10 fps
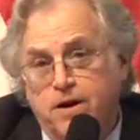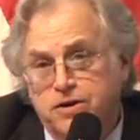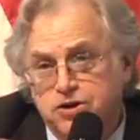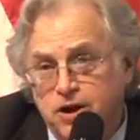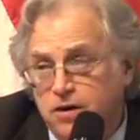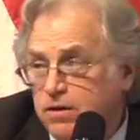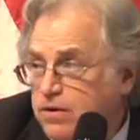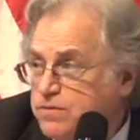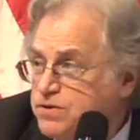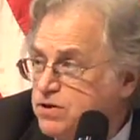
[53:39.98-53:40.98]
share
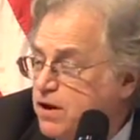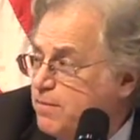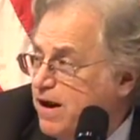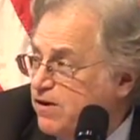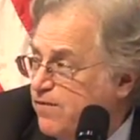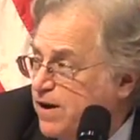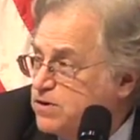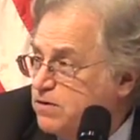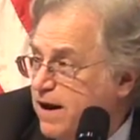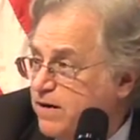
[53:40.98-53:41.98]
loans in
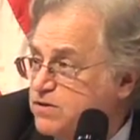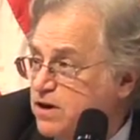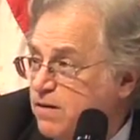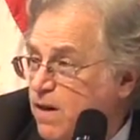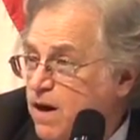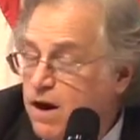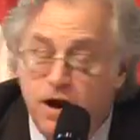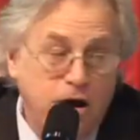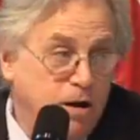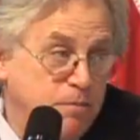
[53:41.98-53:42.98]
manufactured housing.
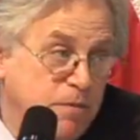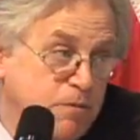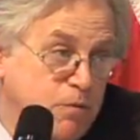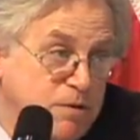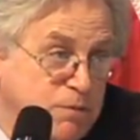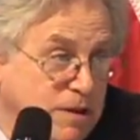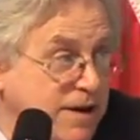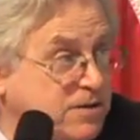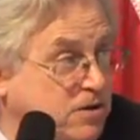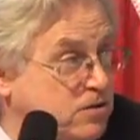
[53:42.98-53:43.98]
We would
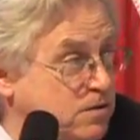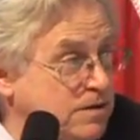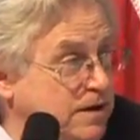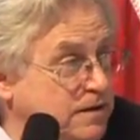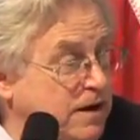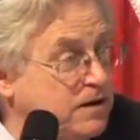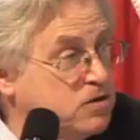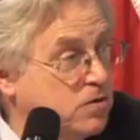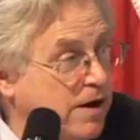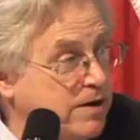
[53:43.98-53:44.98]
like to do it on a
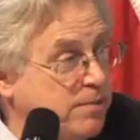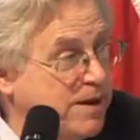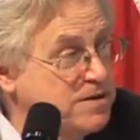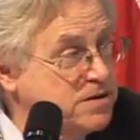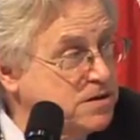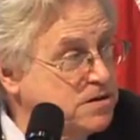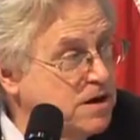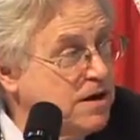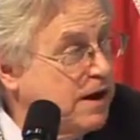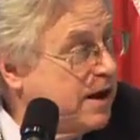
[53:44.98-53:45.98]
trial basis
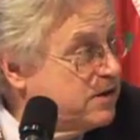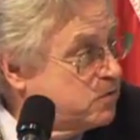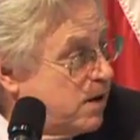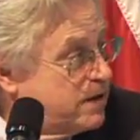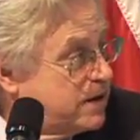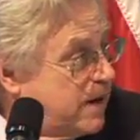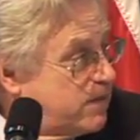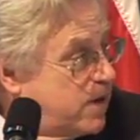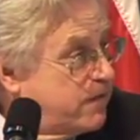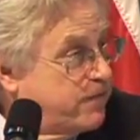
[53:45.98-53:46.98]
and try to
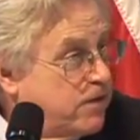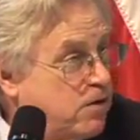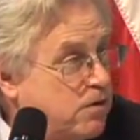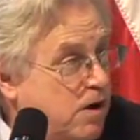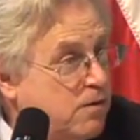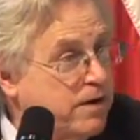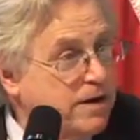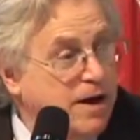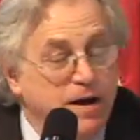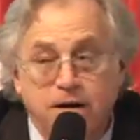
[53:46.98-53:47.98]
get that flow
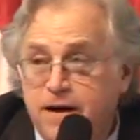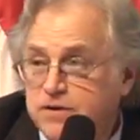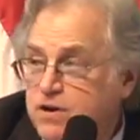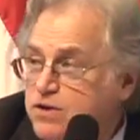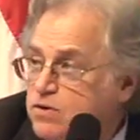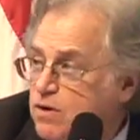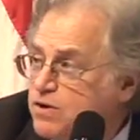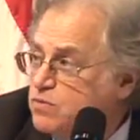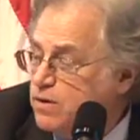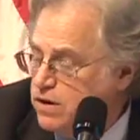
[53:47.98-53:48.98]
going
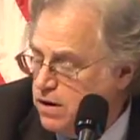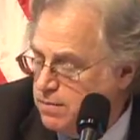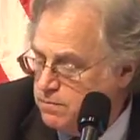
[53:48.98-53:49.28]
as we